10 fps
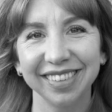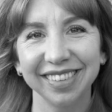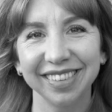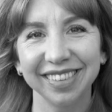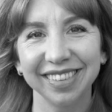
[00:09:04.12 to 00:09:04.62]

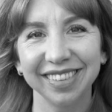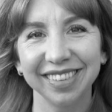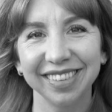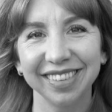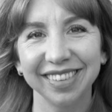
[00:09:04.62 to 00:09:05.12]

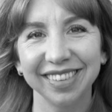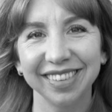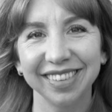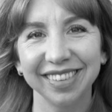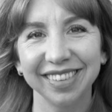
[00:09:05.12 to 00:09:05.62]

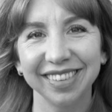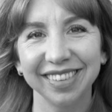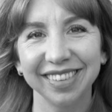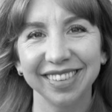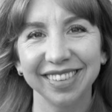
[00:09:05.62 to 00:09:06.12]

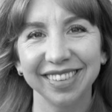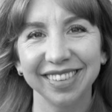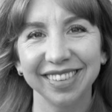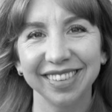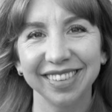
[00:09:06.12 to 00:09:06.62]

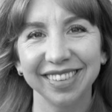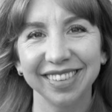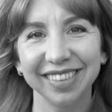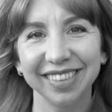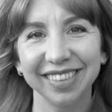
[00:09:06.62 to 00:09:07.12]

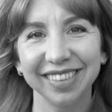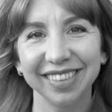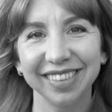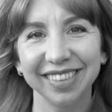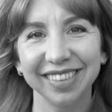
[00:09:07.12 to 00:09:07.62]

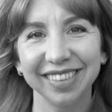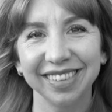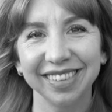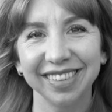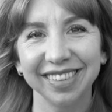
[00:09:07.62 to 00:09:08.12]

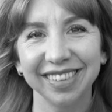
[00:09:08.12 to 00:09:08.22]
(no lip movement)